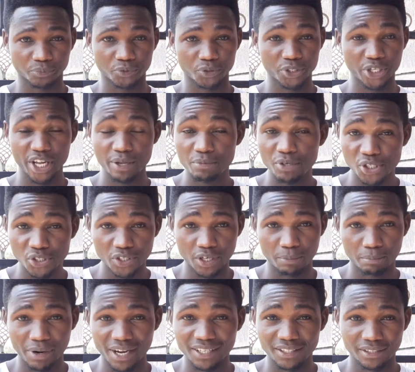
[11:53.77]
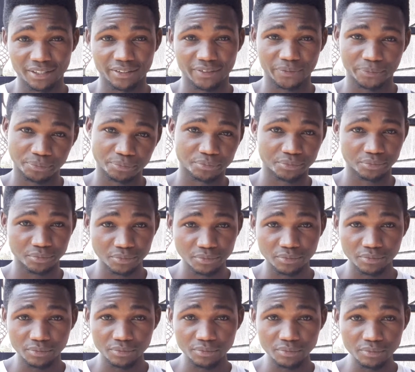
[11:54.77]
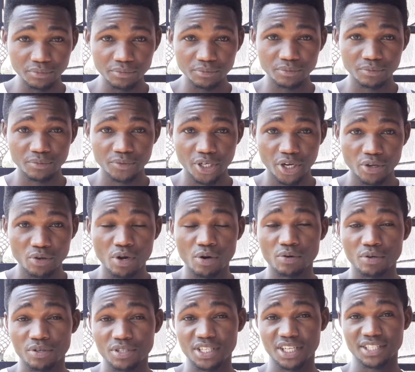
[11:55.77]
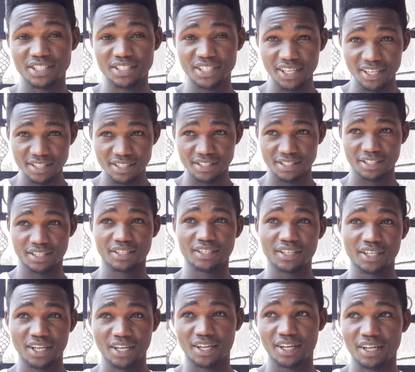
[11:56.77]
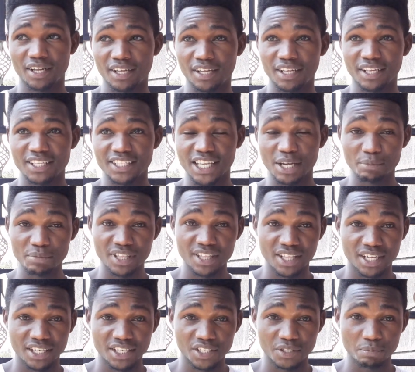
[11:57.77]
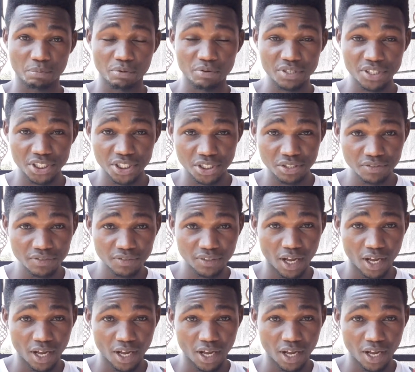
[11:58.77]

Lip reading: come into your mind, you auto suggest something that is positive